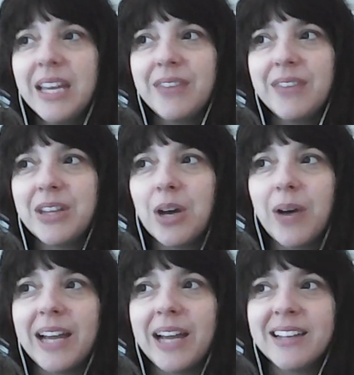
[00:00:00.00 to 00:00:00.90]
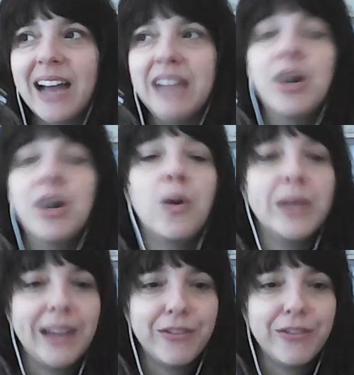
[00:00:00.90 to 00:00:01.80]
Even though I know
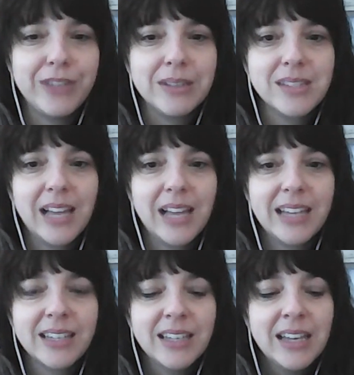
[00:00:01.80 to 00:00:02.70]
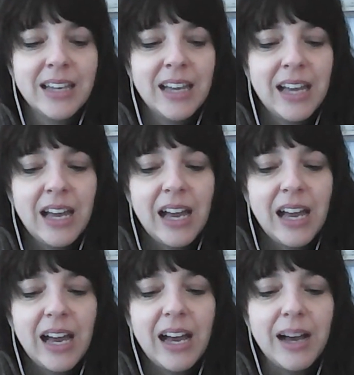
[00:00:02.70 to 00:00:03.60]
what that feels like,
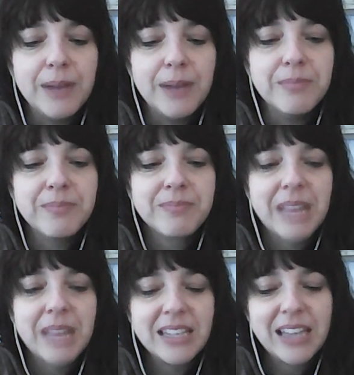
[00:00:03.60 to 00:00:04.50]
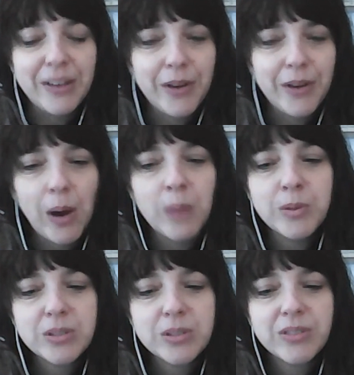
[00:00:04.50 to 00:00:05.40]
it
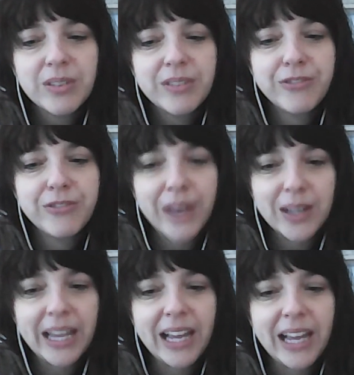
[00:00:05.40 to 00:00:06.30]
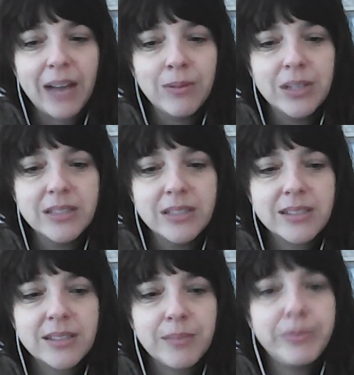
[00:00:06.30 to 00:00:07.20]
almost felt like I
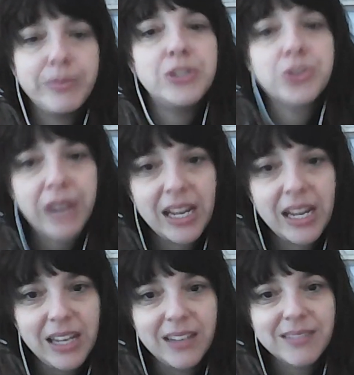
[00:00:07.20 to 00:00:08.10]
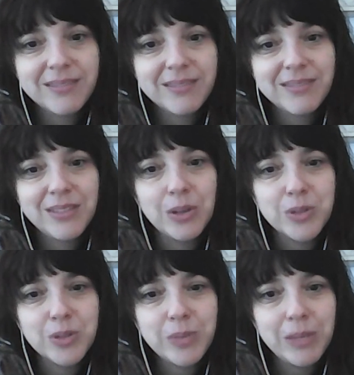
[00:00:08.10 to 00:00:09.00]
was betraying
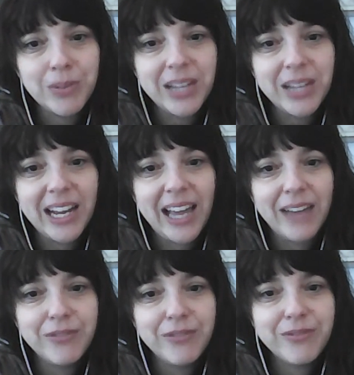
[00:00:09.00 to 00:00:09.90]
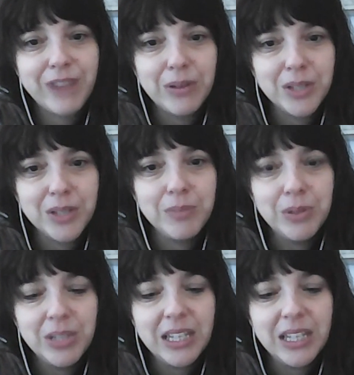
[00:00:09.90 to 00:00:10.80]
those people that I had found
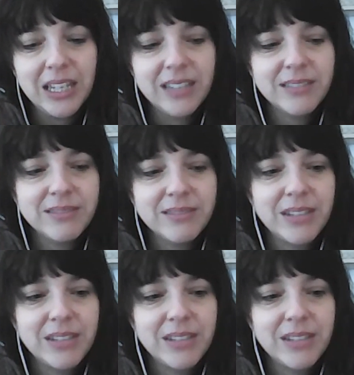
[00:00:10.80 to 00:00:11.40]
community in